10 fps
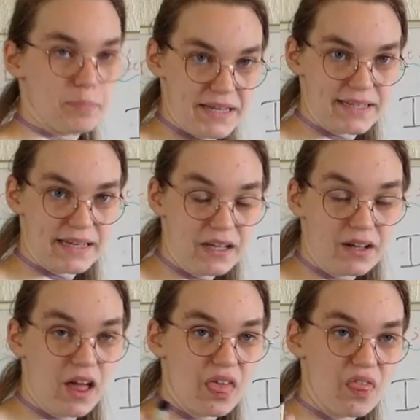baking,
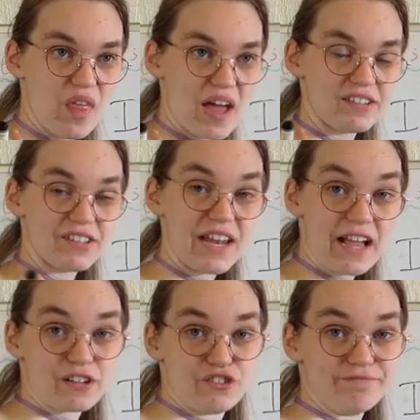that is an
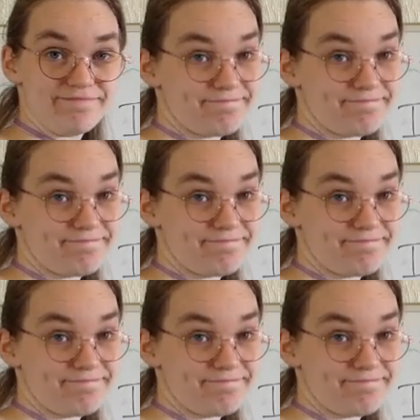action.